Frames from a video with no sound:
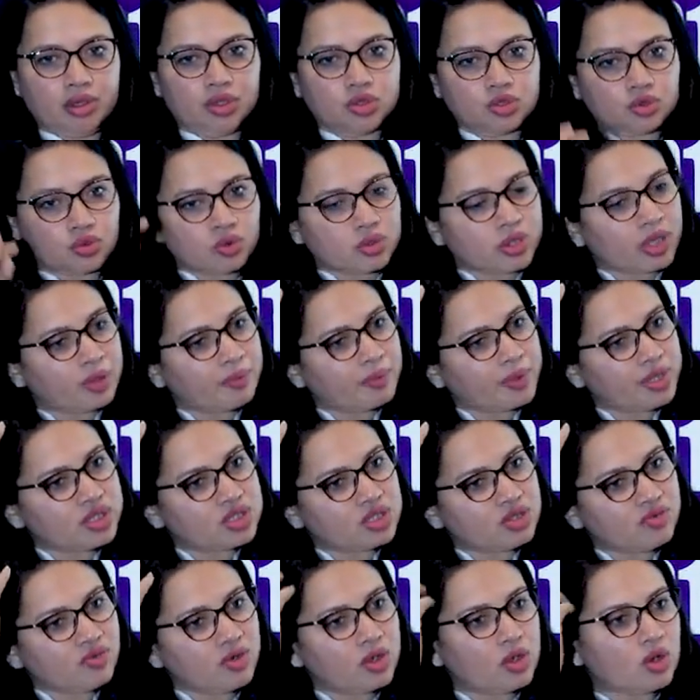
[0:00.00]
so that
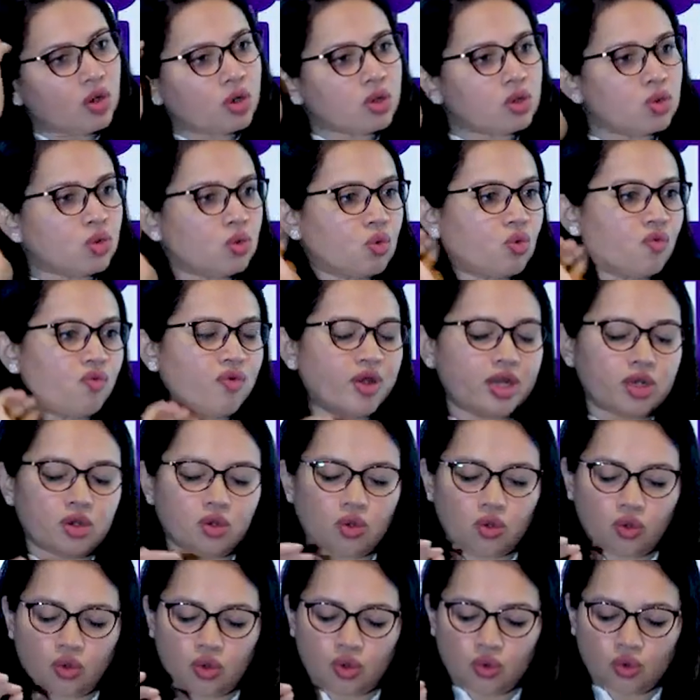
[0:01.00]
patient will not know when you
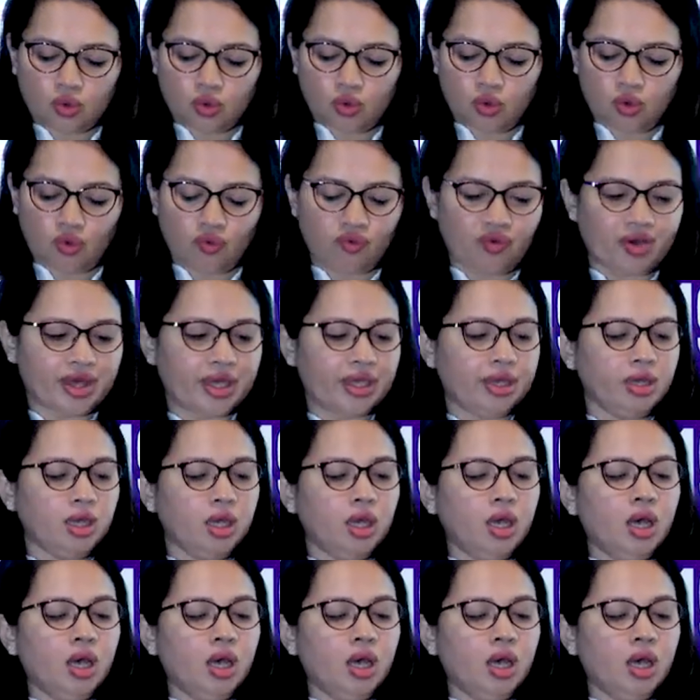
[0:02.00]
are going to go where.